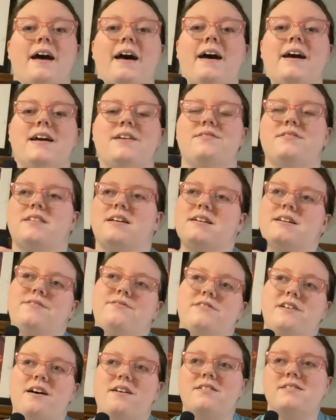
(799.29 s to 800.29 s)
I have a lot of
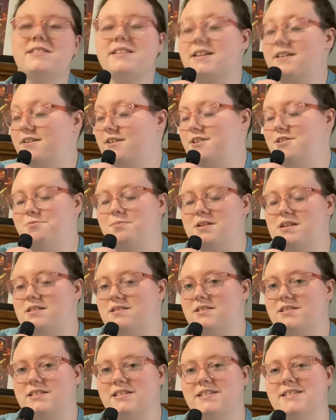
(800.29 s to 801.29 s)
dolls that are
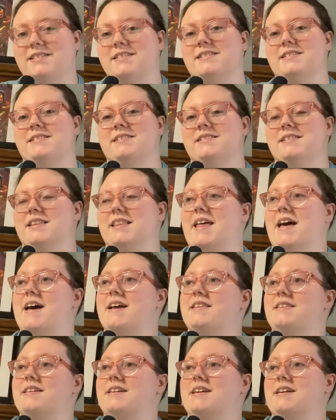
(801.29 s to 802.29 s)
humans
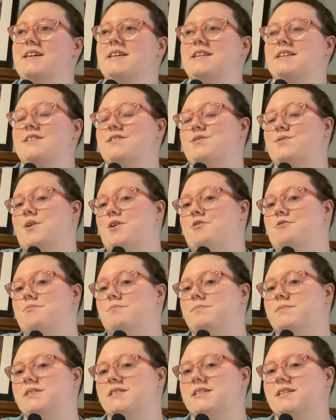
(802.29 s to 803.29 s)
that need new
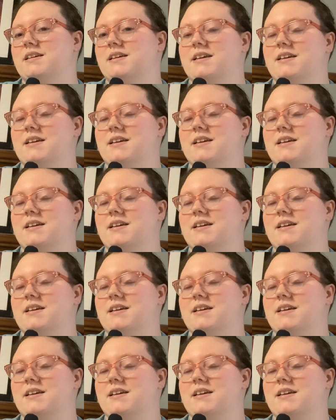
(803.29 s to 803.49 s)
homes.